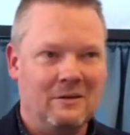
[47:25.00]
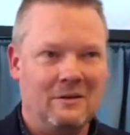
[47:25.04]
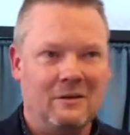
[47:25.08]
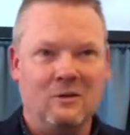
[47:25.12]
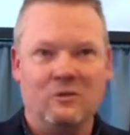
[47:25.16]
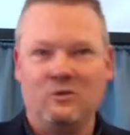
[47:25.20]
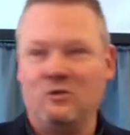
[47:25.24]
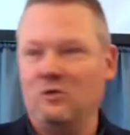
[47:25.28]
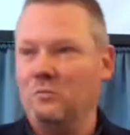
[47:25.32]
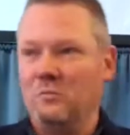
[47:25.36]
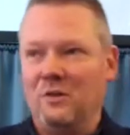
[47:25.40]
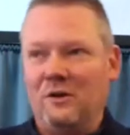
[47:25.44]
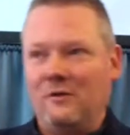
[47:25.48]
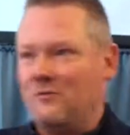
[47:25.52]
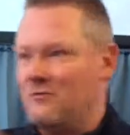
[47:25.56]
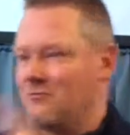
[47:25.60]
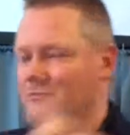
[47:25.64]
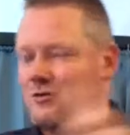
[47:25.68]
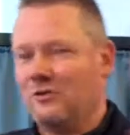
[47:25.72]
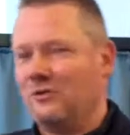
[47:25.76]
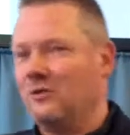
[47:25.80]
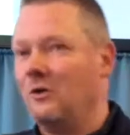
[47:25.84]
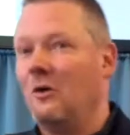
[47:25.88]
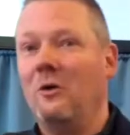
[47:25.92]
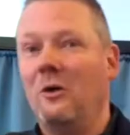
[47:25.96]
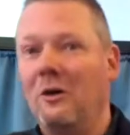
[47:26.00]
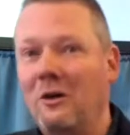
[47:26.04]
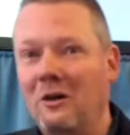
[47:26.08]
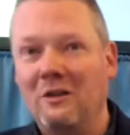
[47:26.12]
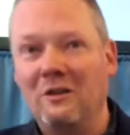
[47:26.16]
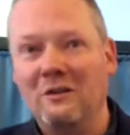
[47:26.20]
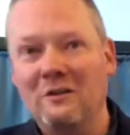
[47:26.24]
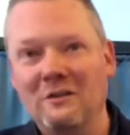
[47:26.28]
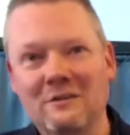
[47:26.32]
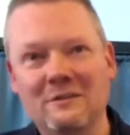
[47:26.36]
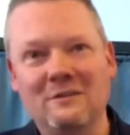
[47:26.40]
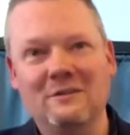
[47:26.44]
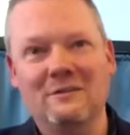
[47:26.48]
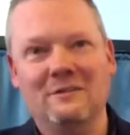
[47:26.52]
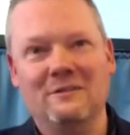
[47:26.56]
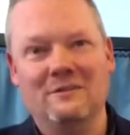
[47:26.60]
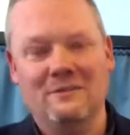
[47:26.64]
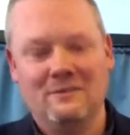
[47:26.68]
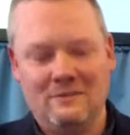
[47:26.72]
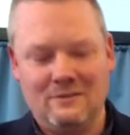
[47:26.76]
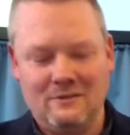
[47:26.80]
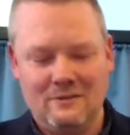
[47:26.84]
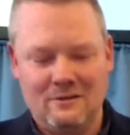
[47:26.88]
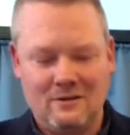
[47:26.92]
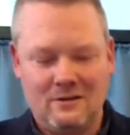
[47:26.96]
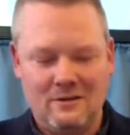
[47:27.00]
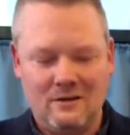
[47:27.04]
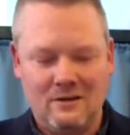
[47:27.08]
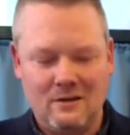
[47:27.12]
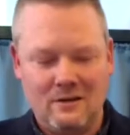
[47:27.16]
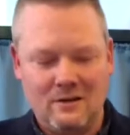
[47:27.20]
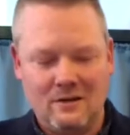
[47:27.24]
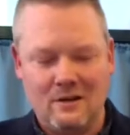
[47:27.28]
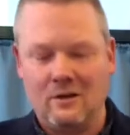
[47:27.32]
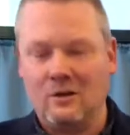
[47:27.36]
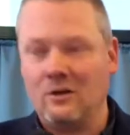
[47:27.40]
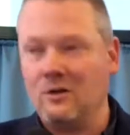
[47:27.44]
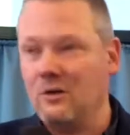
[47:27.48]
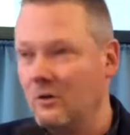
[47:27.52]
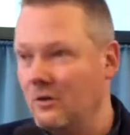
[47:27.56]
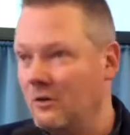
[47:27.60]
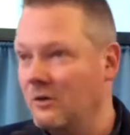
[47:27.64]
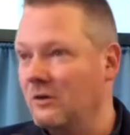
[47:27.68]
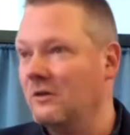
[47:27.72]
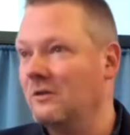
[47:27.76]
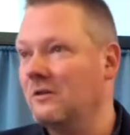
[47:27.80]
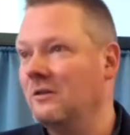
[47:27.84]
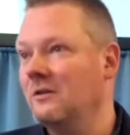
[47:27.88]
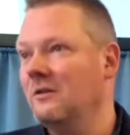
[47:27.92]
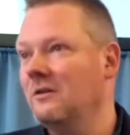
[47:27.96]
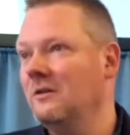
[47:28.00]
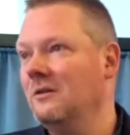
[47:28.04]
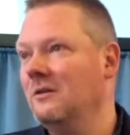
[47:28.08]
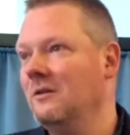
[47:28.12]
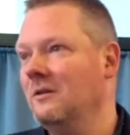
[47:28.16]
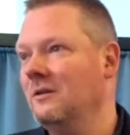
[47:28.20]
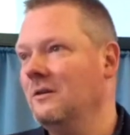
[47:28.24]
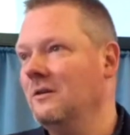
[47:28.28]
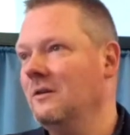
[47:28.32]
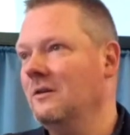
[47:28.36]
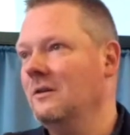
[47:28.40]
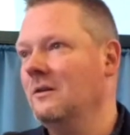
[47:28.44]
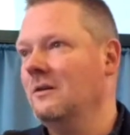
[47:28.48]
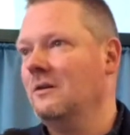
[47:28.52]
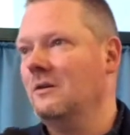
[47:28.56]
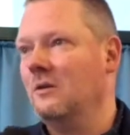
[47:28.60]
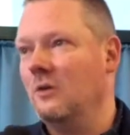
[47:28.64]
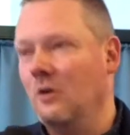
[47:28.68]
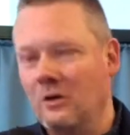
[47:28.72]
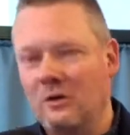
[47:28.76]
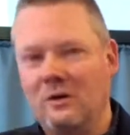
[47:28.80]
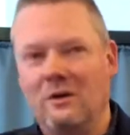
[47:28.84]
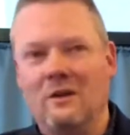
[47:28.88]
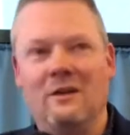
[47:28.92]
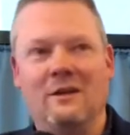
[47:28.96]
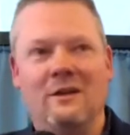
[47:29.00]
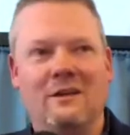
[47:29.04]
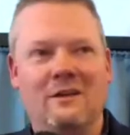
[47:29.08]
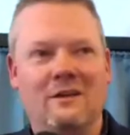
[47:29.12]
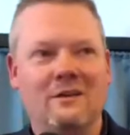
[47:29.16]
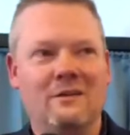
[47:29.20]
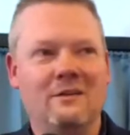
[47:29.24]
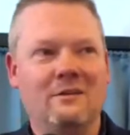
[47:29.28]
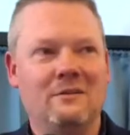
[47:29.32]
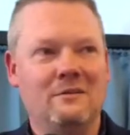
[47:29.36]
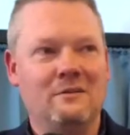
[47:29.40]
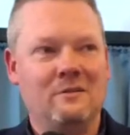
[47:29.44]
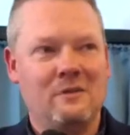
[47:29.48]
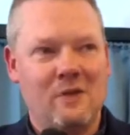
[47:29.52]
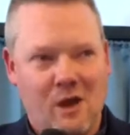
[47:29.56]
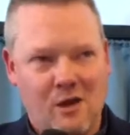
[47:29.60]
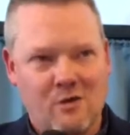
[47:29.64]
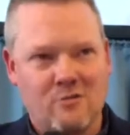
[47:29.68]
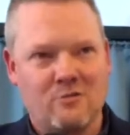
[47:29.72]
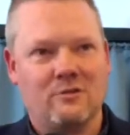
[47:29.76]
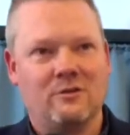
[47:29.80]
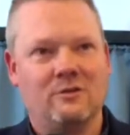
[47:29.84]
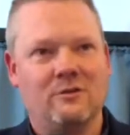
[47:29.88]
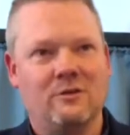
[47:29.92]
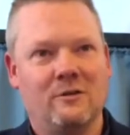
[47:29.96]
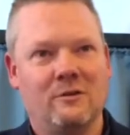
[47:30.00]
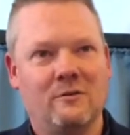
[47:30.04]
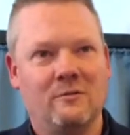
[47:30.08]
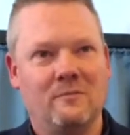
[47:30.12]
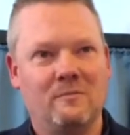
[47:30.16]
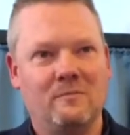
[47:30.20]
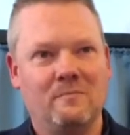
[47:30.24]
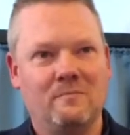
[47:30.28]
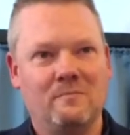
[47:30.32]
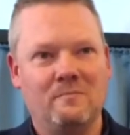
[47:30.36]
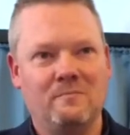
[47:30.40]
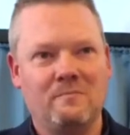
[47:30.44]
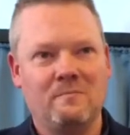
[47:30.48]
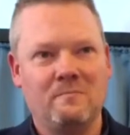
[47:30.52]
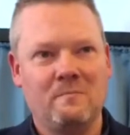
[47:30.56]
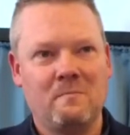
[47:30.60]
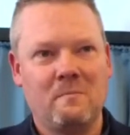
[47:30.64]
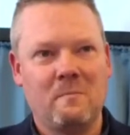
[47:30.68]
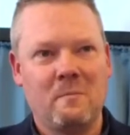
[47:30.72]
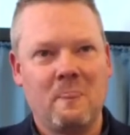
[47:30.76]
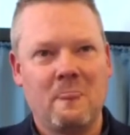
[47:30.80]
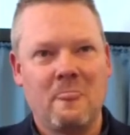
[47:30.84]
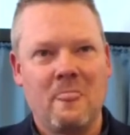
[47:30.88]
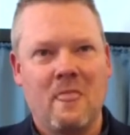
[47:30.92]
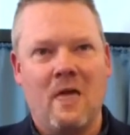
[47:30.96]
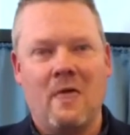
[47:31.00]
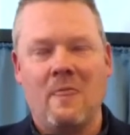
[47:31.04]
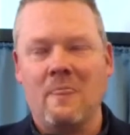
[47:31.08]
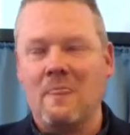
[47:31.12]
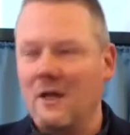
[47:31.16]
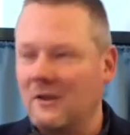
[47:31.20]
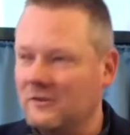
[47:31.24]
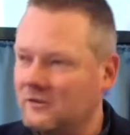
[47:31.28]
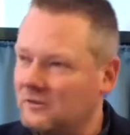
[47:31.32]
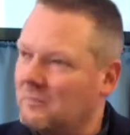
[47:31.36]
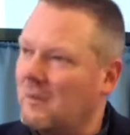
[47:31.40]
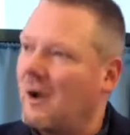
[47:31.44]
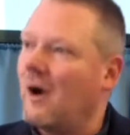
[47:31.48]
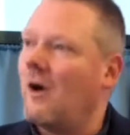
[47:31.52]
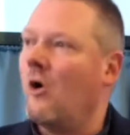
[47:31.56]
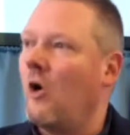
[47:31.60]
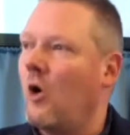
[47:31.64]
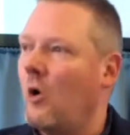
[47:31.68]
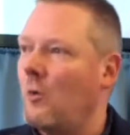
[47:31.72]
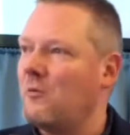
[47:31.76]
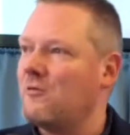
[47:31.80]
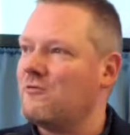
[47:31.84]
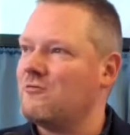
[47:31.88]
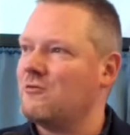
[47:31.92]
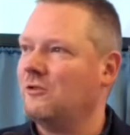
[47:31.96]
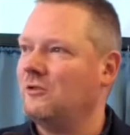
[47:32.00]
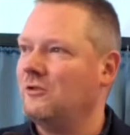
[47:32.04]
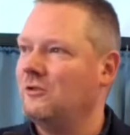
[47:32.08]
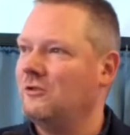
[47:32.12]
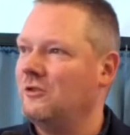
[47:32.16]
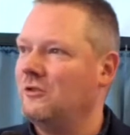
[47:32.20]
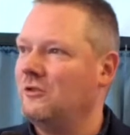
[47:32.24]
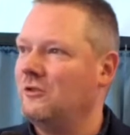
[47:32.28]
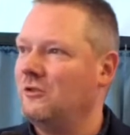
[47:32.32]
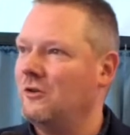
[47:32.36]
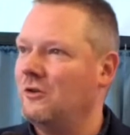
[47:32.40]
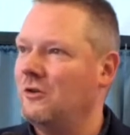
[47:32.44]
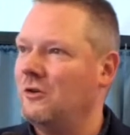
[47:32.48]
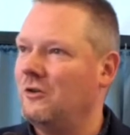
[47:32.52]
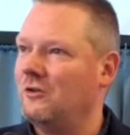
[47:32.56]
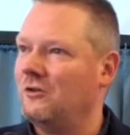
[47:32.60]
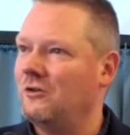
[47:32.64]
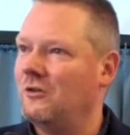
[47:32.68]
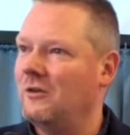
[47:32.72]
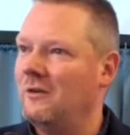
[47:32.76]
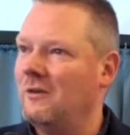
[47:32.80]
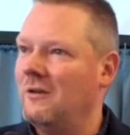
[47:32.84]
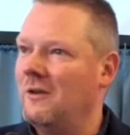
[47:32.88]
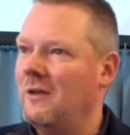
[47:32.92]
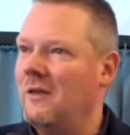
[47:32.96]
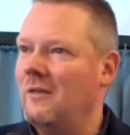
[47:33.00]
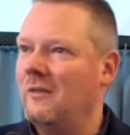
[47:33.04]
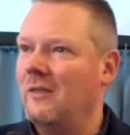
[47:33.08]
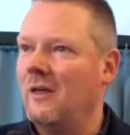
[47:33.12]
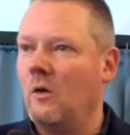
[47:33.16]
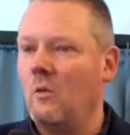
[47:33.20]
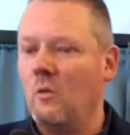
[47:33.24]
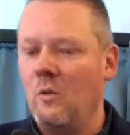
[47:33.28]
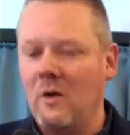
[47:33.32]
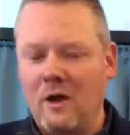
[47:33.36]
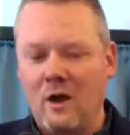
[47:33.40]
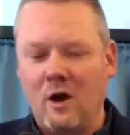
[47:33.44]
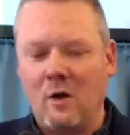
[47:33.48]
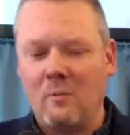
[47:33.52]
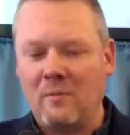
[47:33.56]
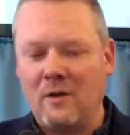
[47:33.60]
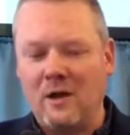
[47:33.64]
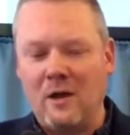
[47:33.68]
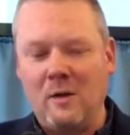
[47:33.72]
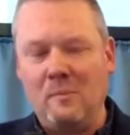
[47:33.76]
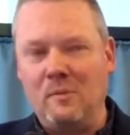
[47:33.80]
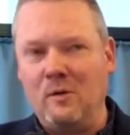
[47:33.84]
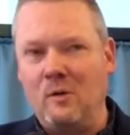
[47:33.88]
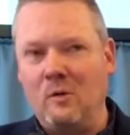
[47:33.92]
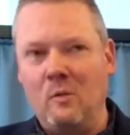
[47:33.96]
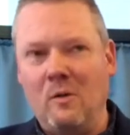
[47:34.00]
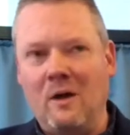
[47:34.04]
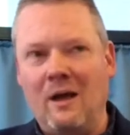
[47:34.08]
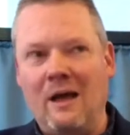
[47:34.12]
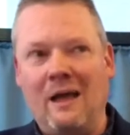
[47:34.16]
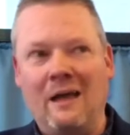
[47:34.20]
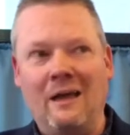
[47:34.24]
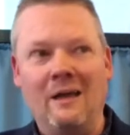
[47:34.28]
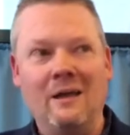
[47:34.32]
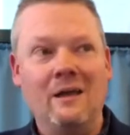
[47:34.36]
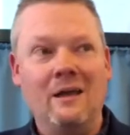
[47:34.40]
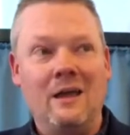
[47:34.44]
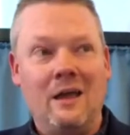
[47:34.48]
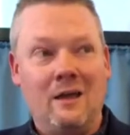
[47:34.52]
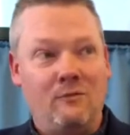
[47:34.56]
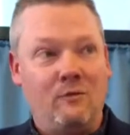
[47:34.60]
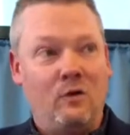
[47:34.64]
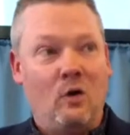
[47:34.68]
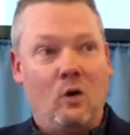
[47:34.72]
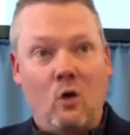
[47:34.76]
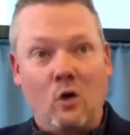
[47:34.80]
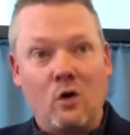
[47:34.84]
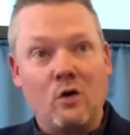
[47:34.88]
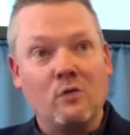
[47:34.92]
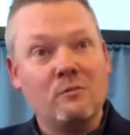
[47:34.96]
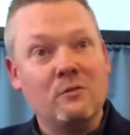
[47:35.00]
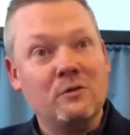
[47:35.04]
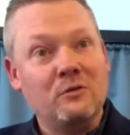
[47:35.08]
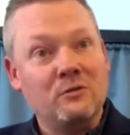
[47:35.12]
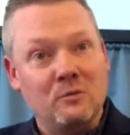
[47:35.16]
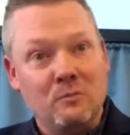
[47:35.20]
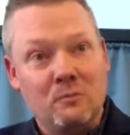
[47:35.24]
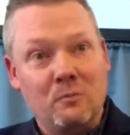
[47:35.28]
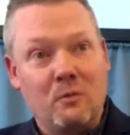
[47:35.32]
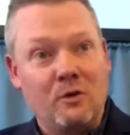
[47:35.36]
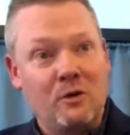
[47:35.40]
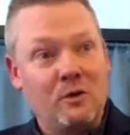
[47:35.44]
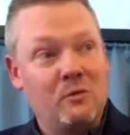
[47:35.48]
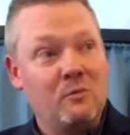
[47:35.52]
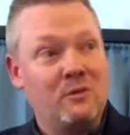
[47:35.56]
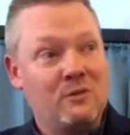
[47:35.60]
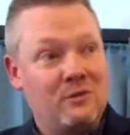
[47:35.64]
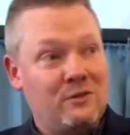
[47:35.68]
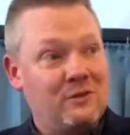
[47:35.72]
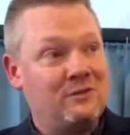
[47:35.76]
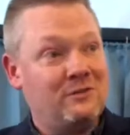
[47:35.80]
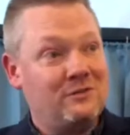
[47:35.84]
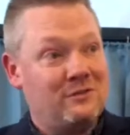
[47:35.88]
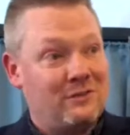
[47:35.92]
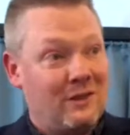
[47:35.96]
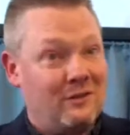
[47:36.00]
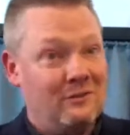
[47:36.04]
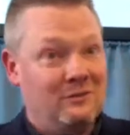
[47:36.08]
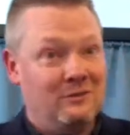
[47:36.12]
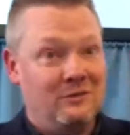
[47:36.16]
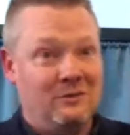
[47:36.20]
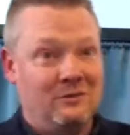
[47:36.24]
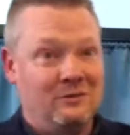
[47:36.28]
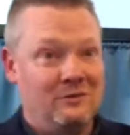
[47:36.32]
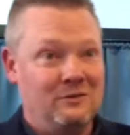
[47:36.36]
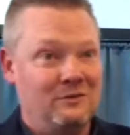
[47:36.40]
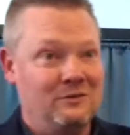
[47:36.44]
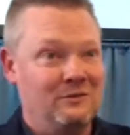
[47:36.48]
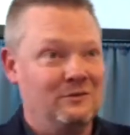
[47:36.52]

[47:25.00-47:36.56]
should be for us all. A good, godly character. And that's my hope for us as a church. That we are people where if you're looking for somebody with this standard,